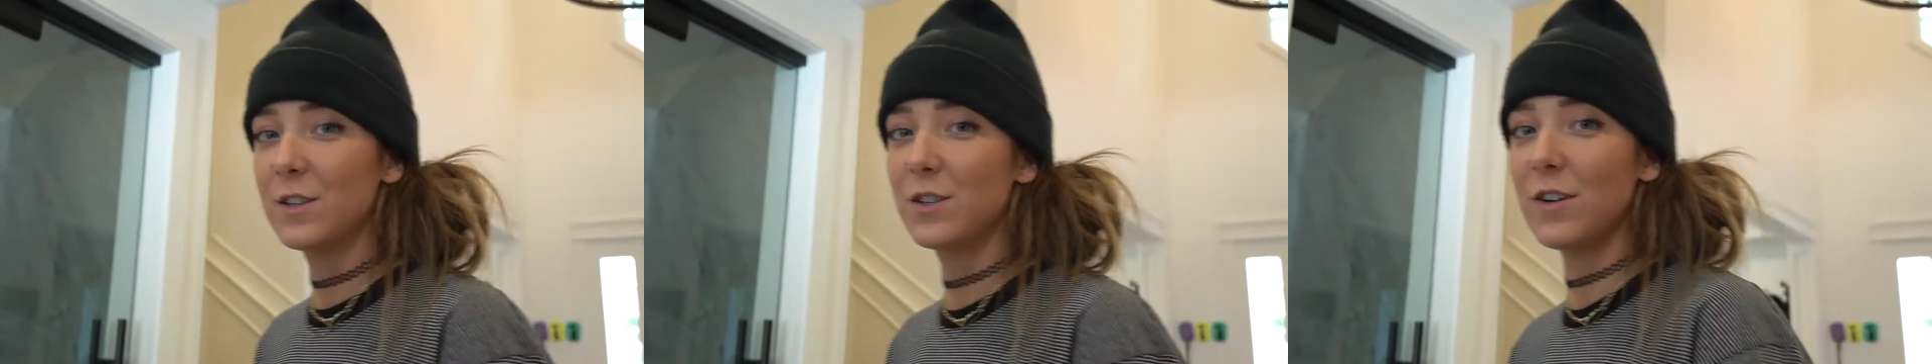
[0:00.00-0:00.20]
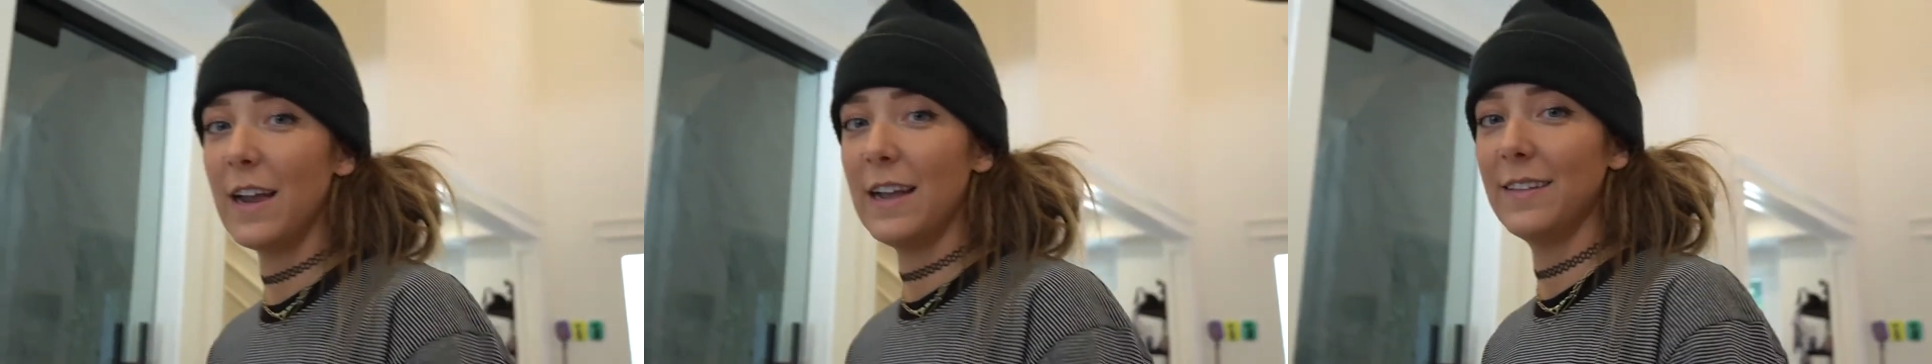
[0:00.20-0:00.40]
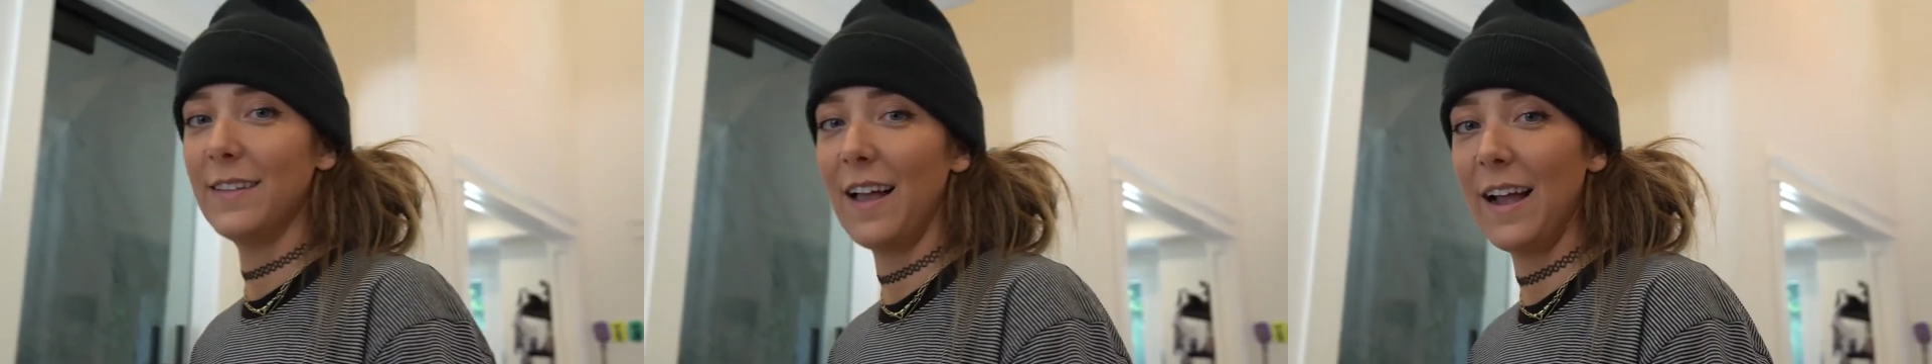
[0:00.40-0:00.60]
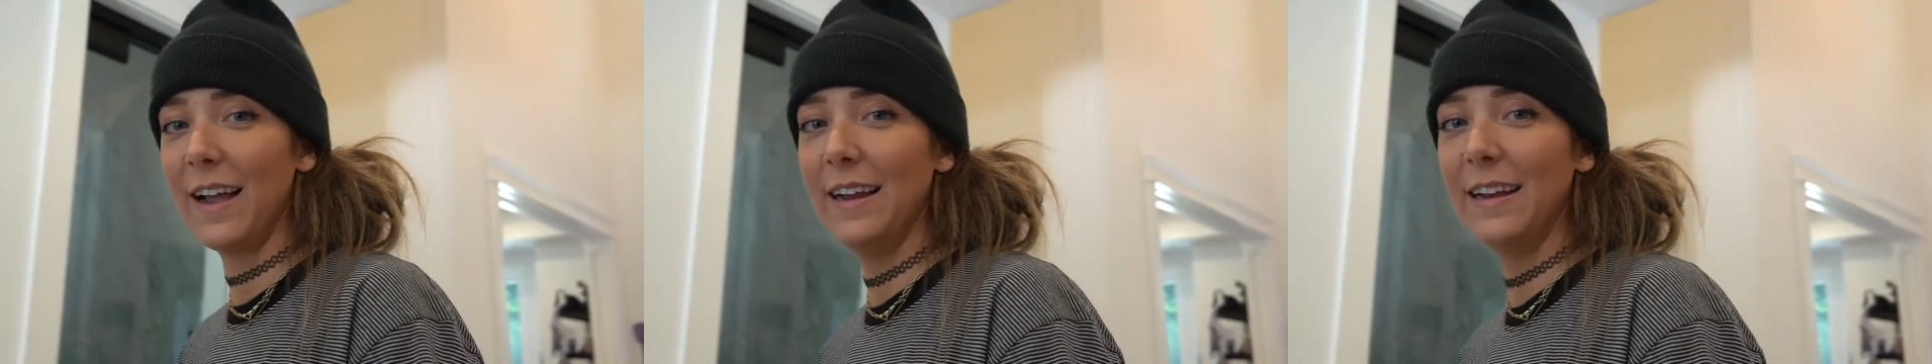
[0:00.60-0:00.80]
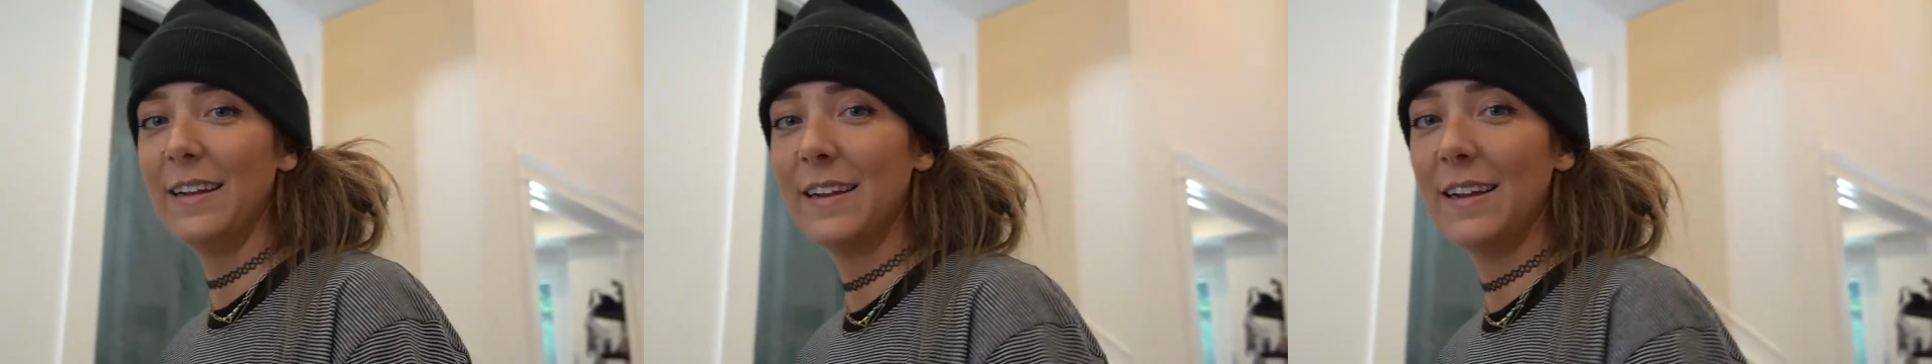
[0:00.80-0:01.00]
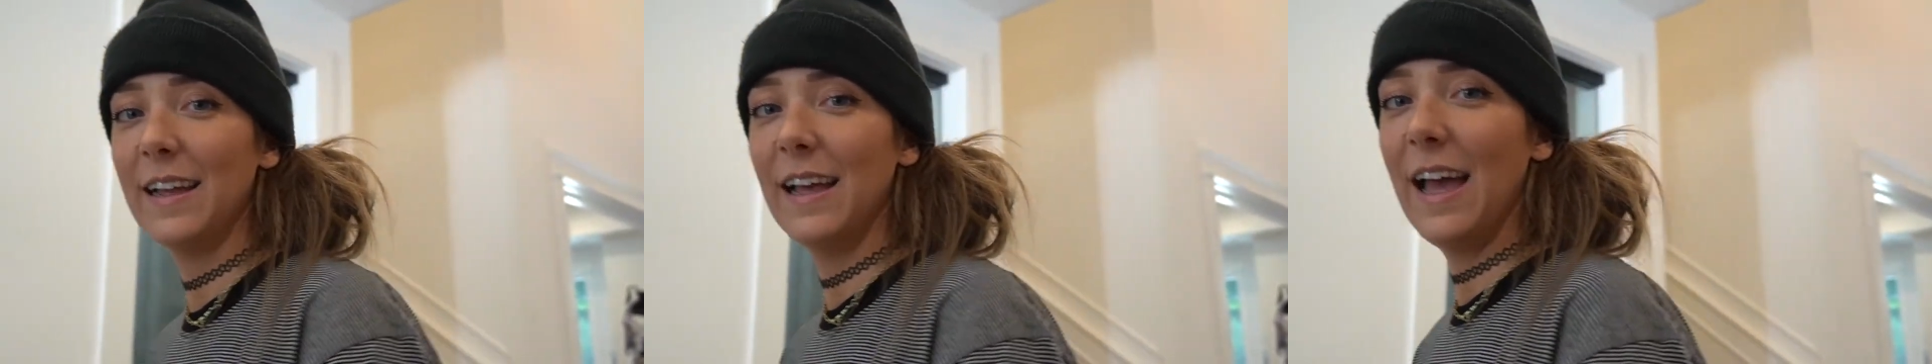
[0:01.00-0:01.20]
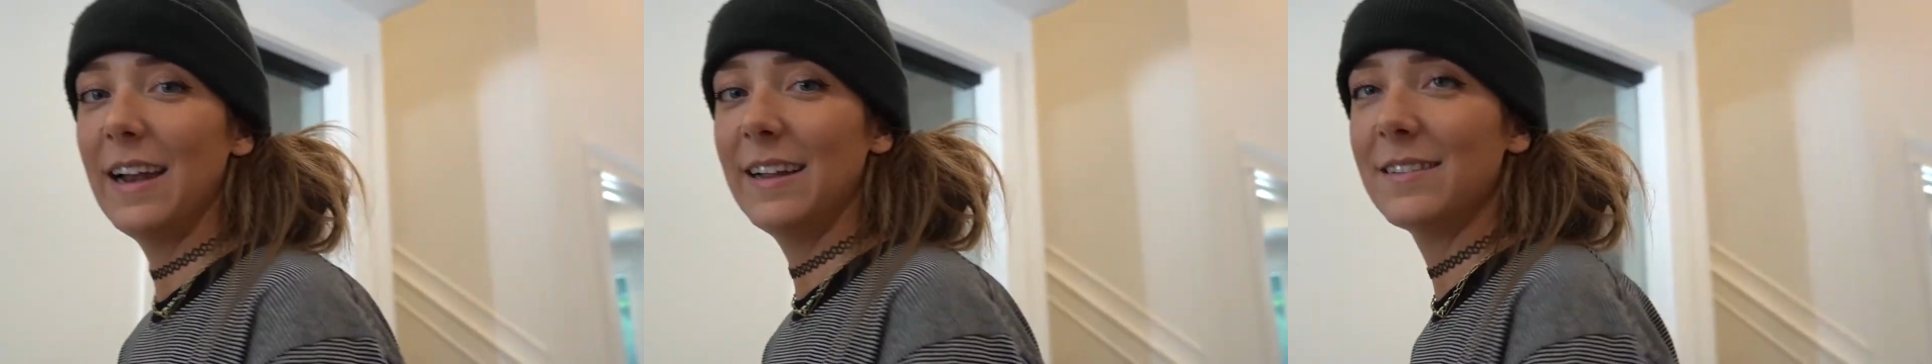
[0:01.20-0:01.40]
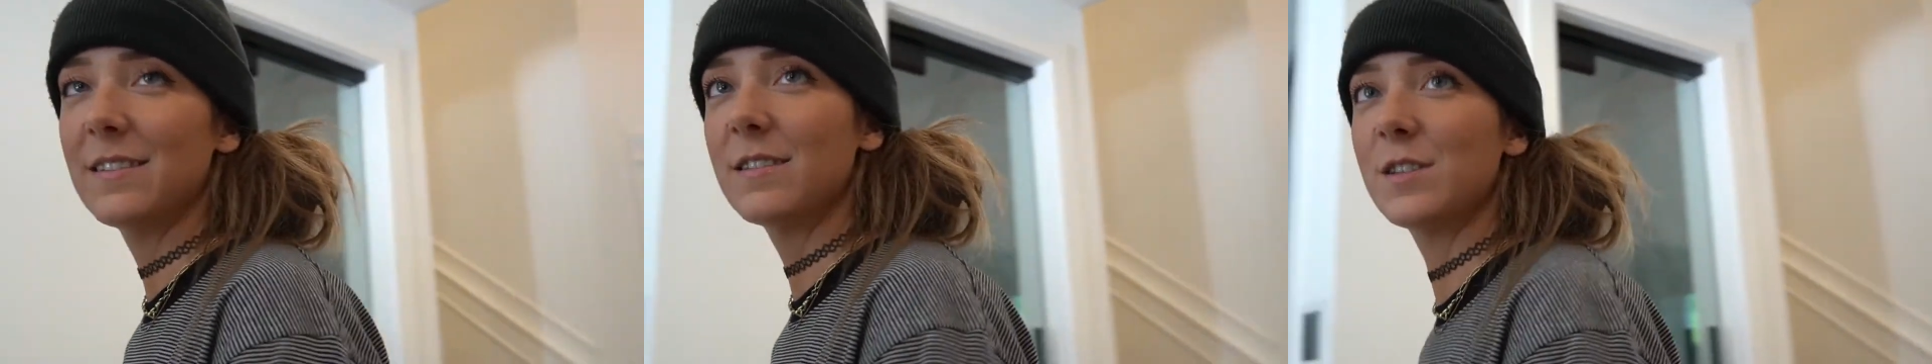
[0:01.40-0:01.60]
a straight line,
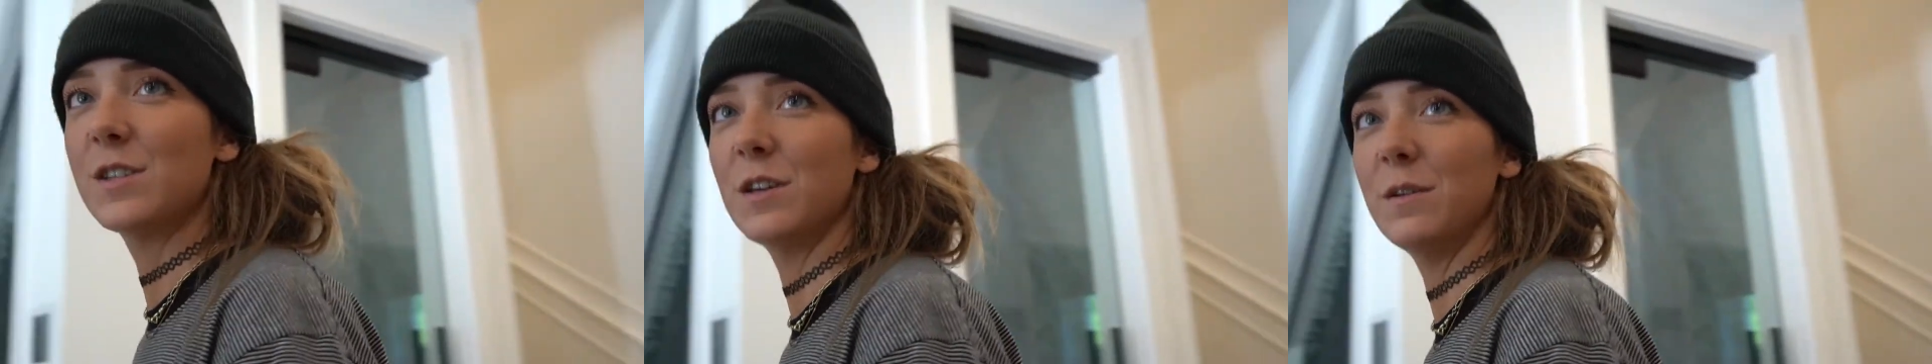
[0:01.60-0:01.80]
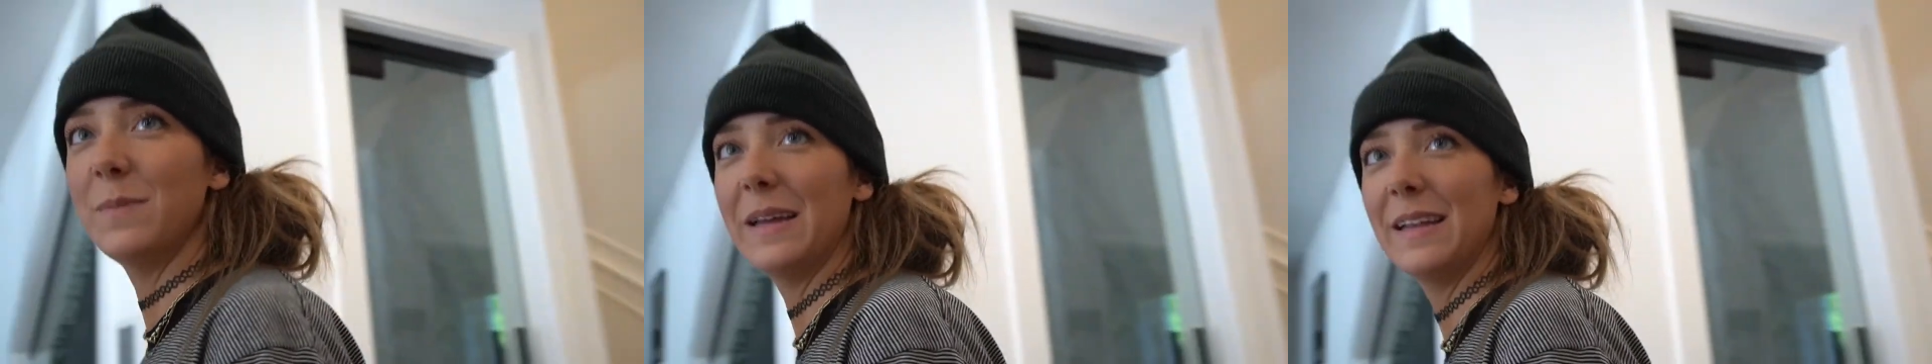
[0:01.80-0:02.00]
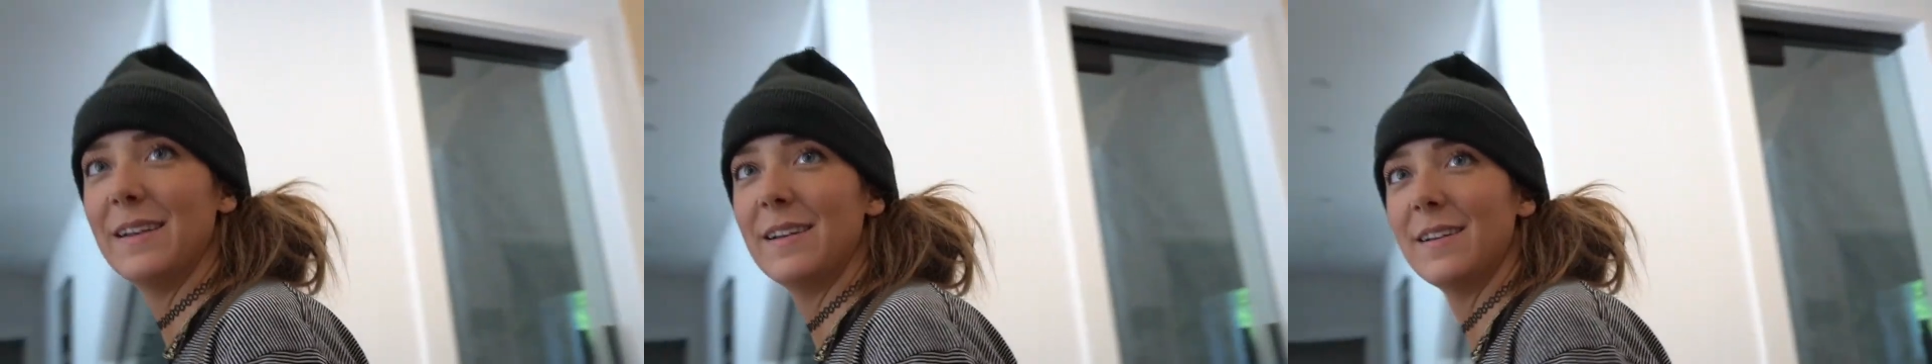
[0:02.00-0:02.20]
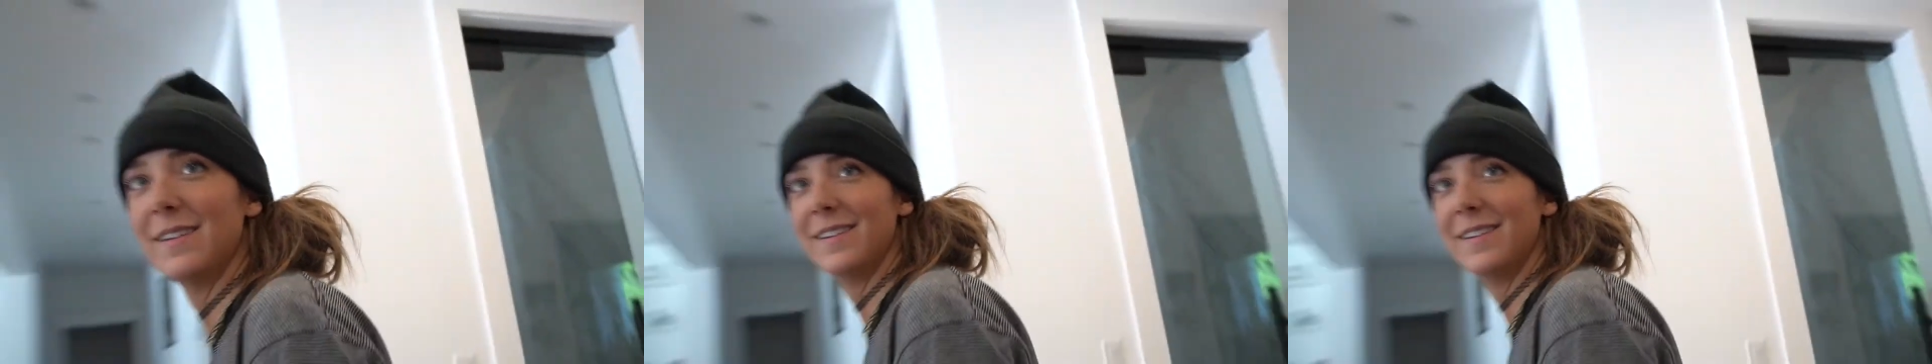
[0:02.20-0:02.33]
and it's stupid.